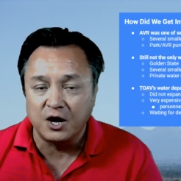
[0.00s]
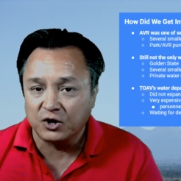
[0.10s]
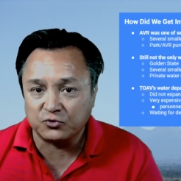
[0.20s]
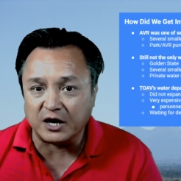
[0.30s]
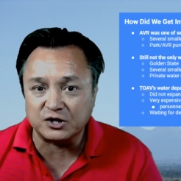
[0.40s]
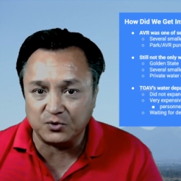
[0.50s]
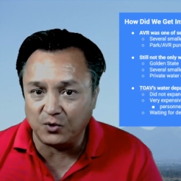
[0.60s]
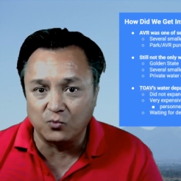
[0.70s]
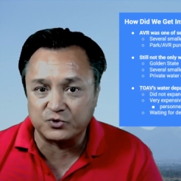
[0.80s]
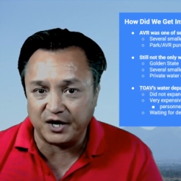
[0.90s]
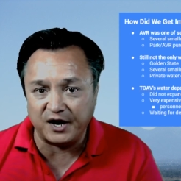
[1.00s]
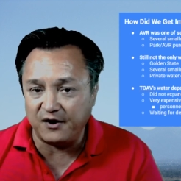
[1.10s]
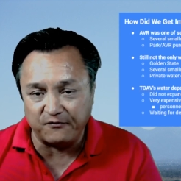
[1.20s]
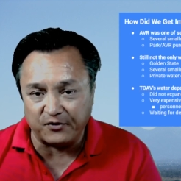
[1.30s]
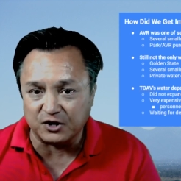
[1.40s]
tracts of homes
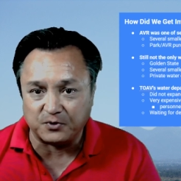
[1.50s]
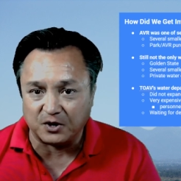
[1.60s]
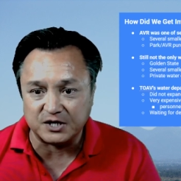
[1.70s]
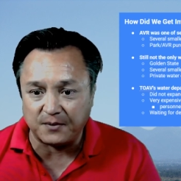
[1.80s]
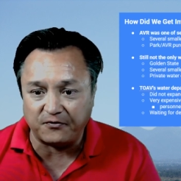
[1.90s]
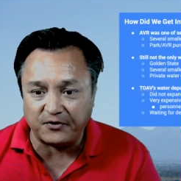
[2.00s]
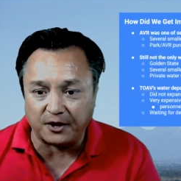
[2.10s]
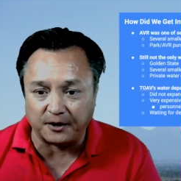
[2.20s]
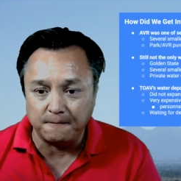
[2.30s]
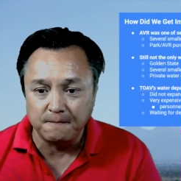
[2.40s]
in various parts of Apple Valley.